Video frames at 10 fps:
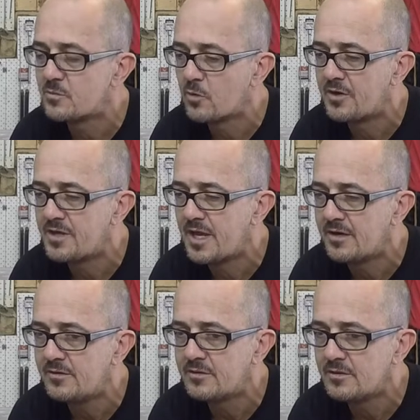right
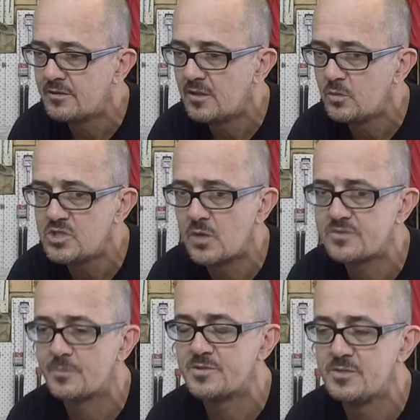now. I wish I was
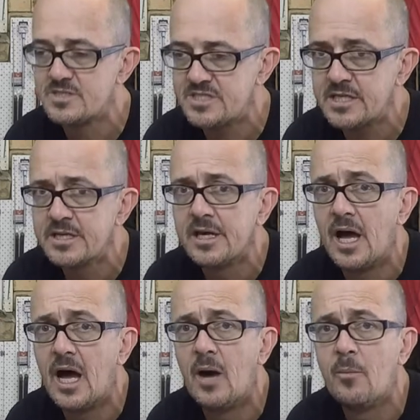optimistic.
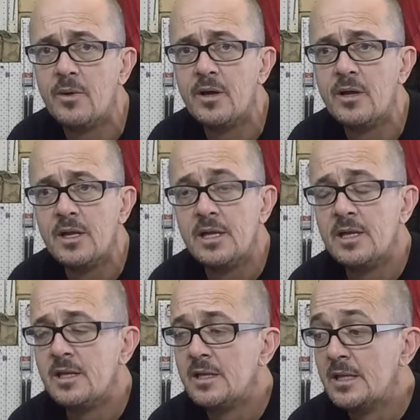But
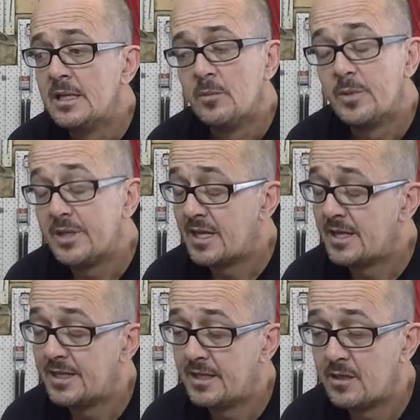yeah,
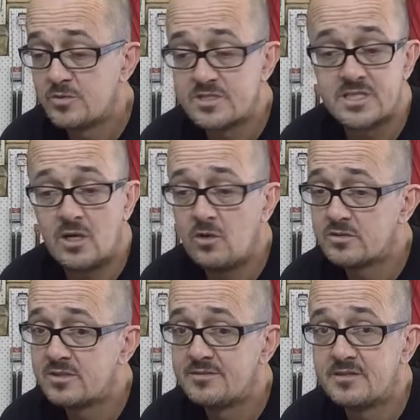I was told
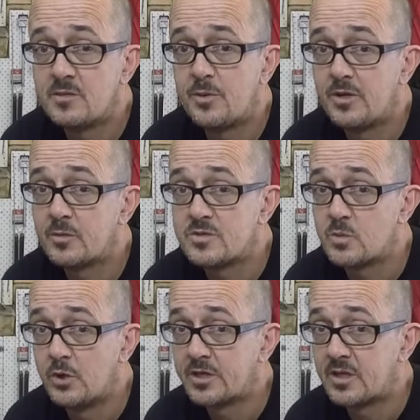that the bike was
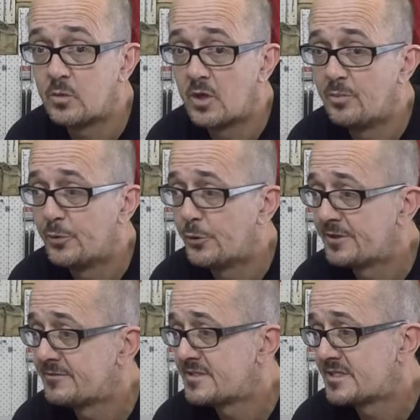working when I bought
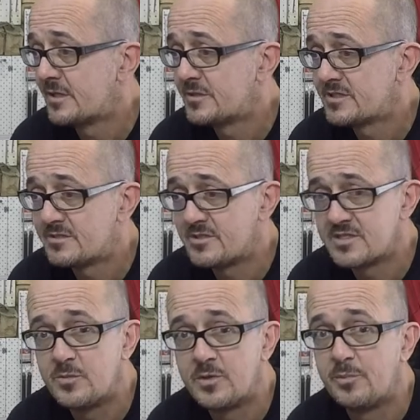it, so it's just
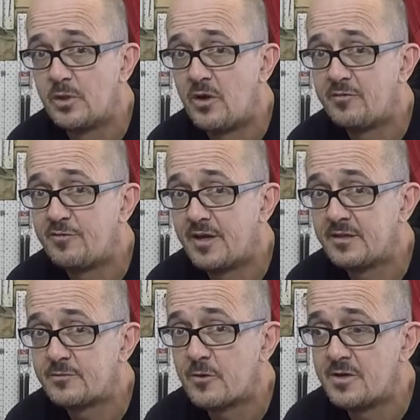a bit of blind
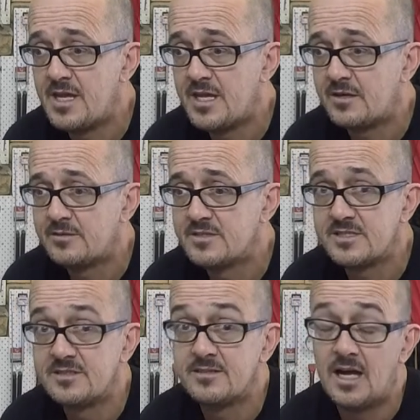faith right now, isn't
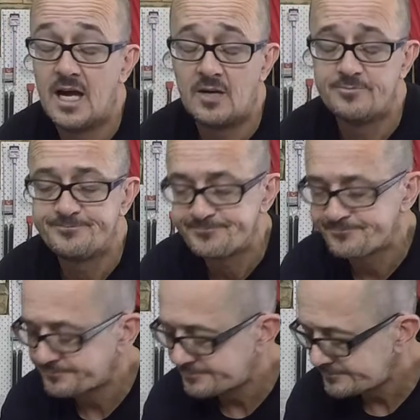it?
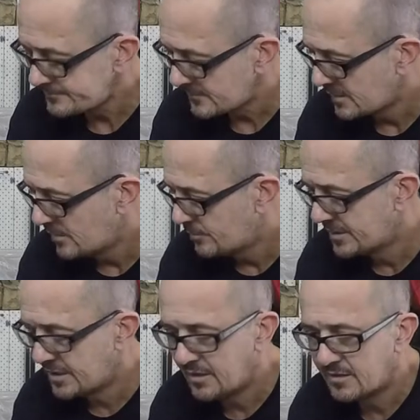But
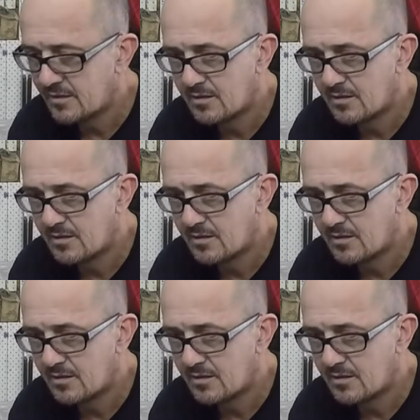yeah.